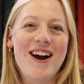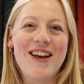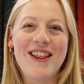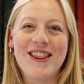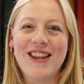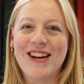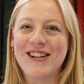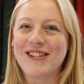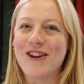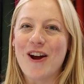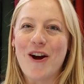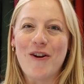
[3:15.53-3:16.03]

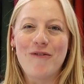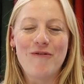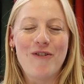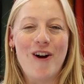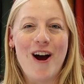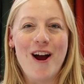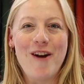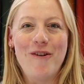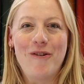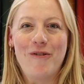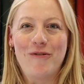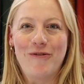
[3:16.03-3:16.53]
There's no
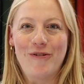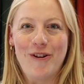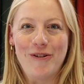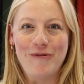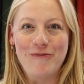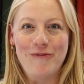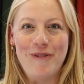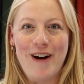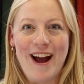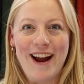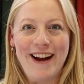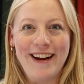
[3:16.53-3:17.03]
right or
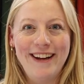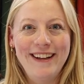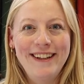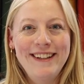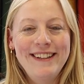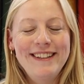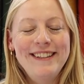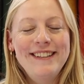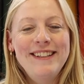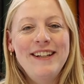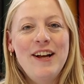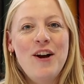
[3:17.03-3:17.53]
wrong way.
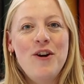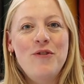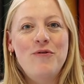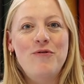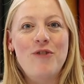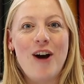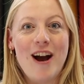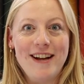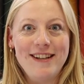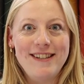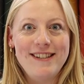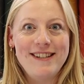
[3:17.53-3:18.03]

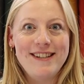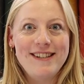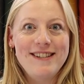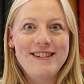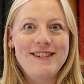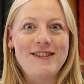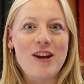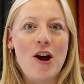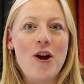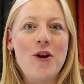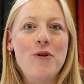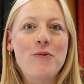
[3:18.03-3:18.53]
Right,
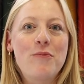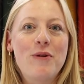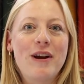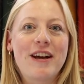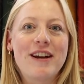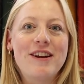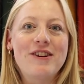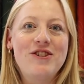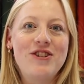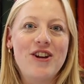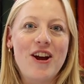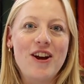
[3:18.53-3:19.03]
so we're
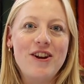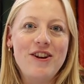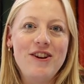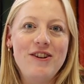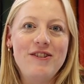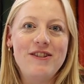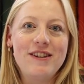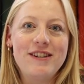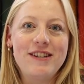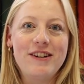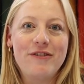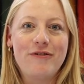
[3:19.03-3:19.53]
going to show
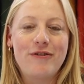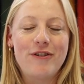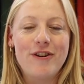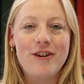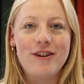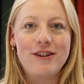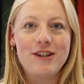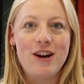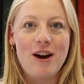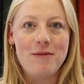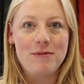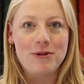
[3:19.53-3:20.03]
you the
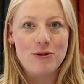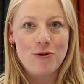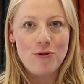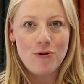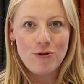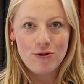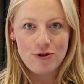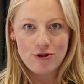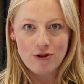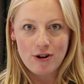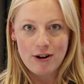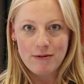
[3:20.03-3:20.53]
different types of
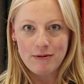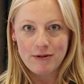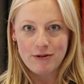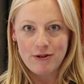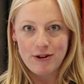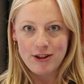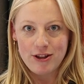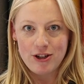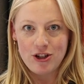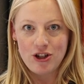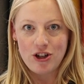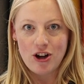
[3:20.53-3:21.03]
corduroy we've
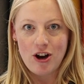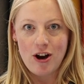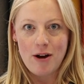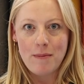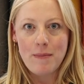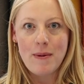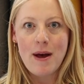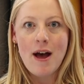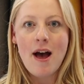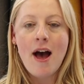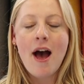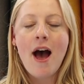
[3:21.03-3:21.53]
got in the
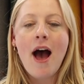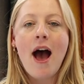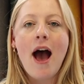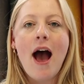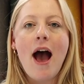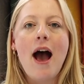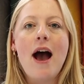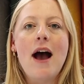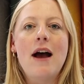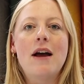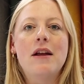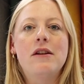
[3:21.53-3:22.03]
shop,
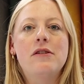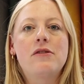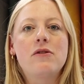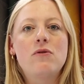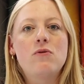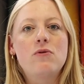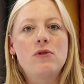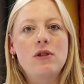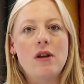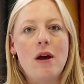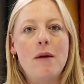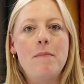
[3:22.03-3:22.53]
and
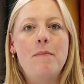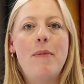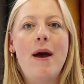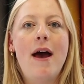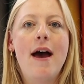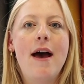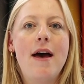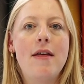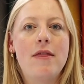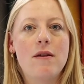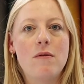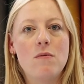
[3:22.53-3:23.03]
also
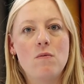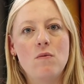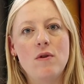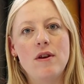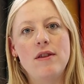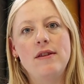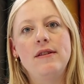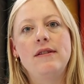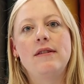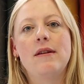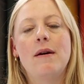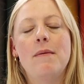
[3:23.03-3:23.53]
pair them
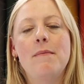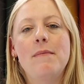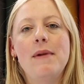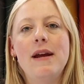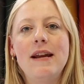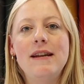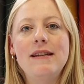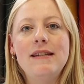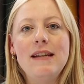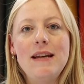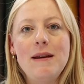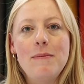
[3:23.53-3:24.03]
with some
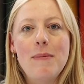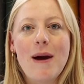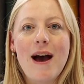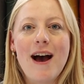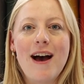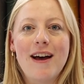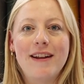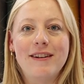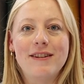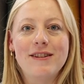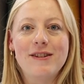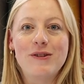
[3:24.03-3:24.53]
indie
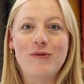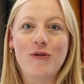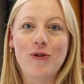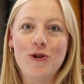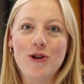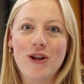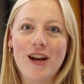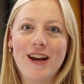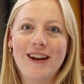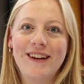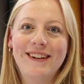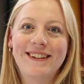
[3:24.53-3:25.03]
patterns
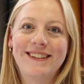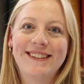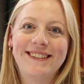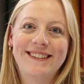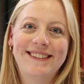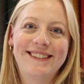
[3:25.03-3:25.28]
for you.